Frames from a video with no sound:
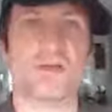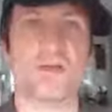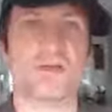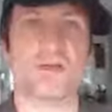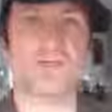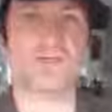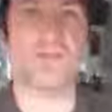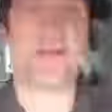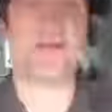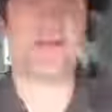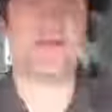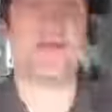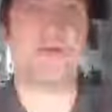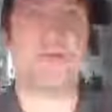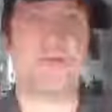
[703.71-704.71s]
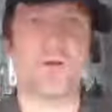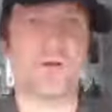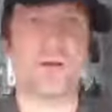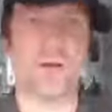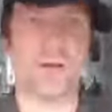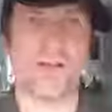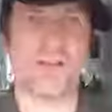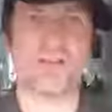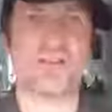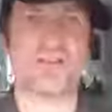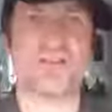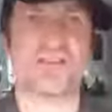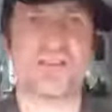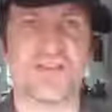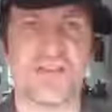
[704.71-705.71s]
It's a fire, or it's
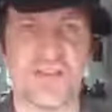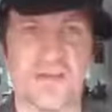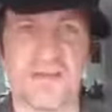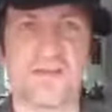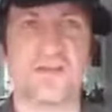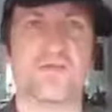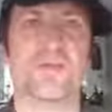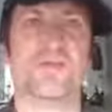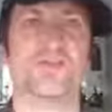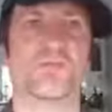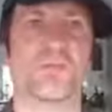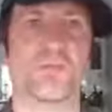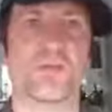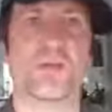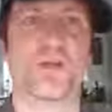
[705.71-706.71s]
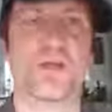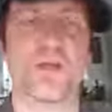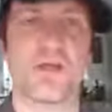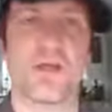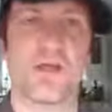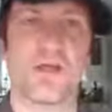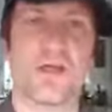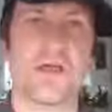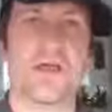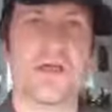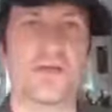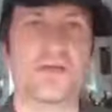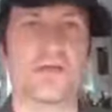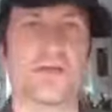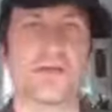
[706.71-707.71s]
just a tightening of the stomach
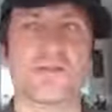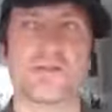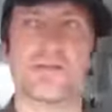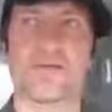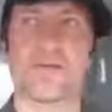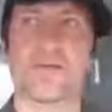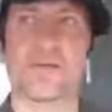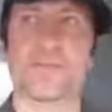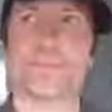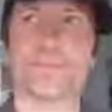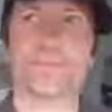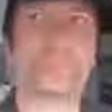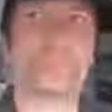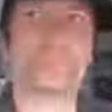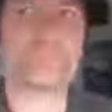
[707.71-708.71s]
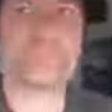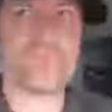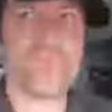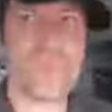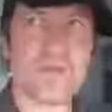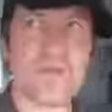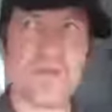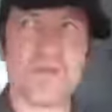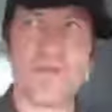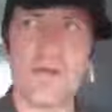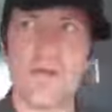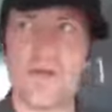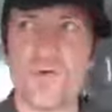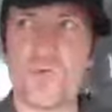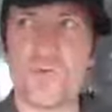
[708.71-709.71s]
and things like that.
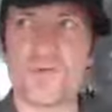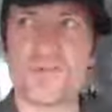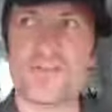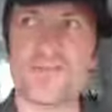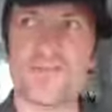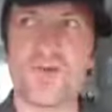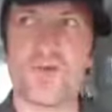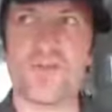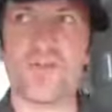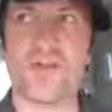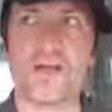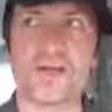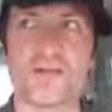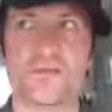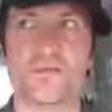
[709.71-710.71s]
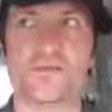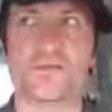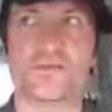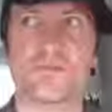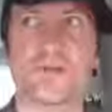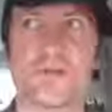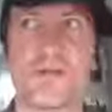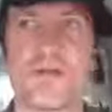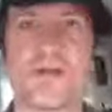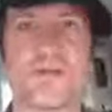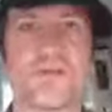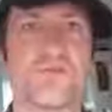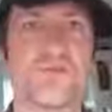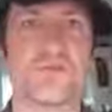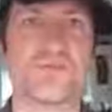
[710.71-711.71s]
Once you've got that,
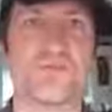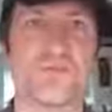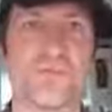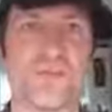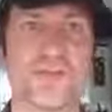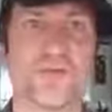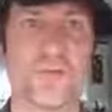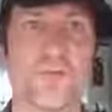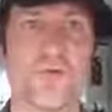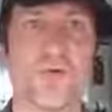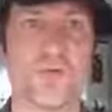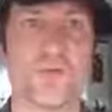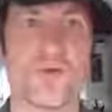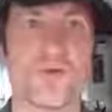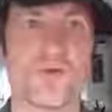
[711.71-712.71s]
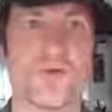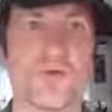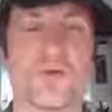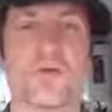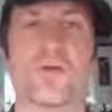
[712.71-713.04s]
you've got something to work with.